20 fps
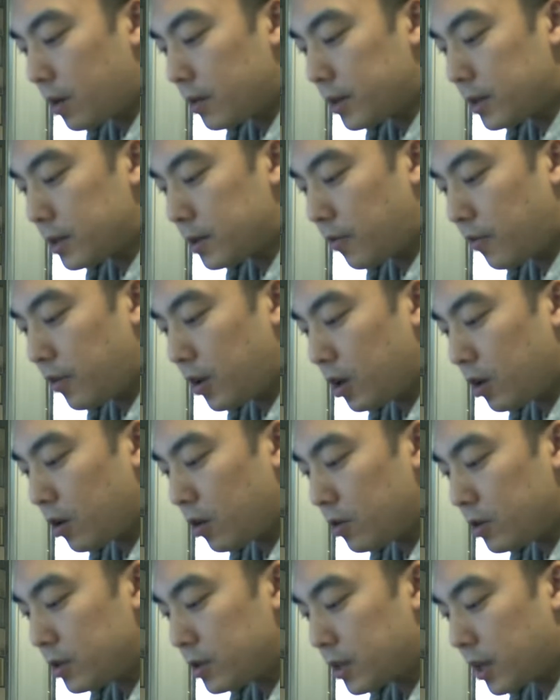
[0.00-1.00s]
this
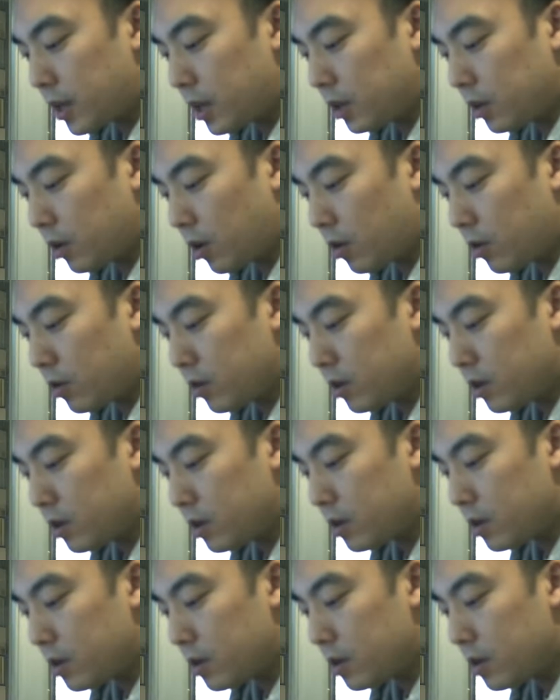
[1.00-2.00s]
video is getting long,
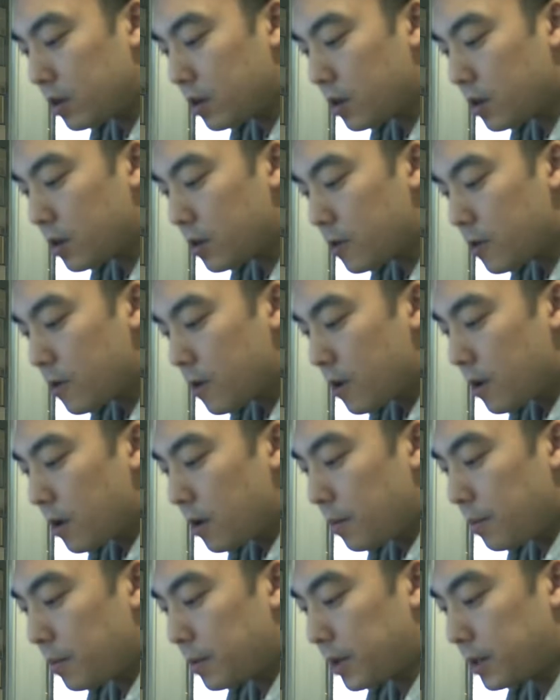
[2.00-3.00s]

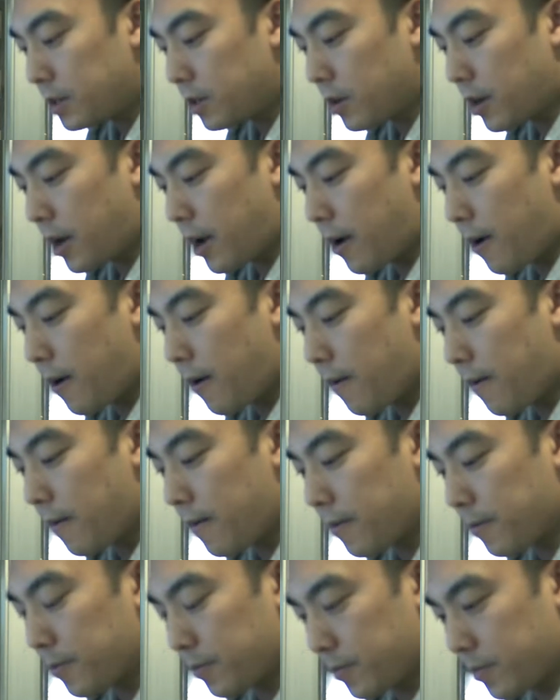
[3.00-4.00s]
but that's okay.
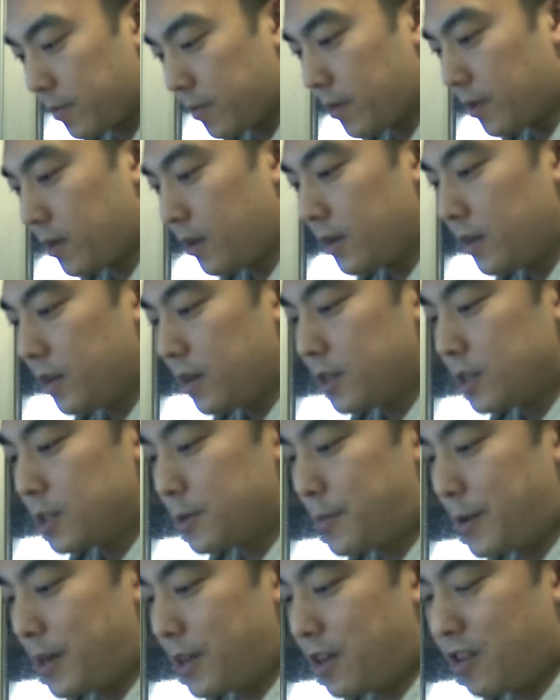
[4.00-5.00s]

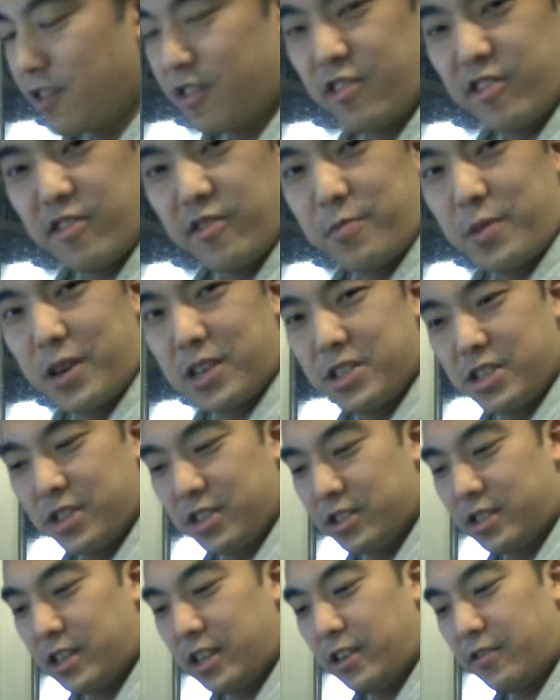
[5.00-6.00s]
Speaking of brushing
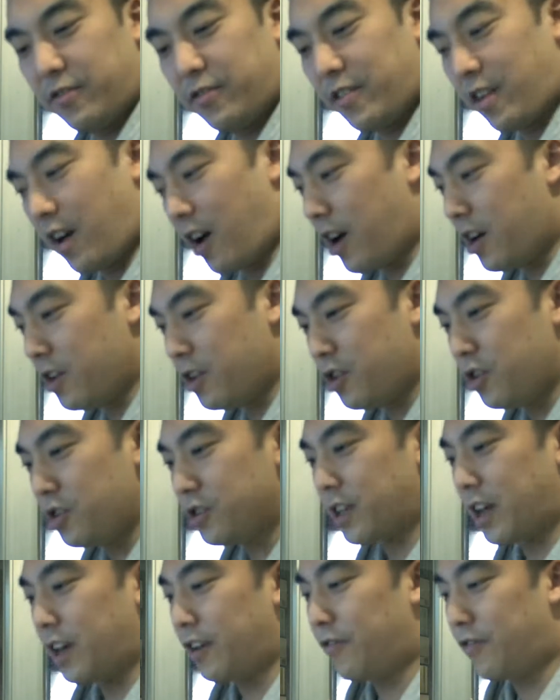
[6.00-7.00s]
your teeth, I
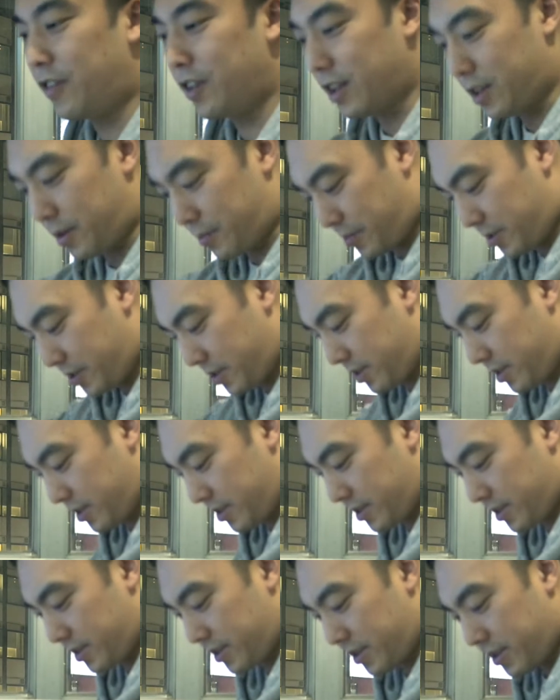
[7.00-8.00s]
use a
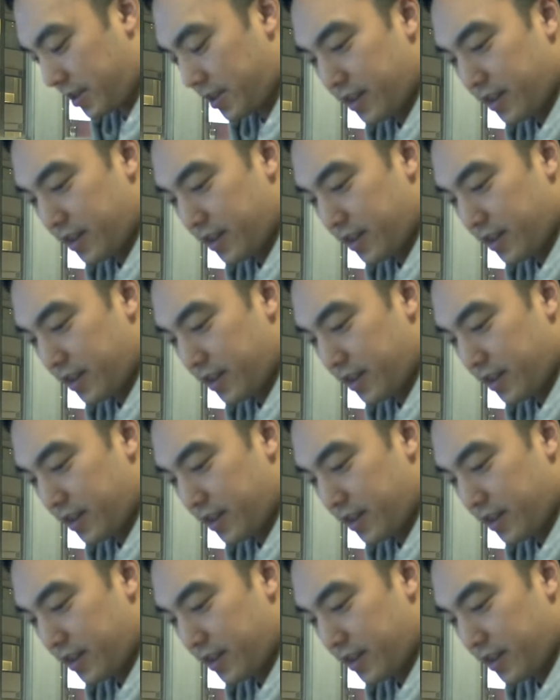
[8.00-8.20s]
Philips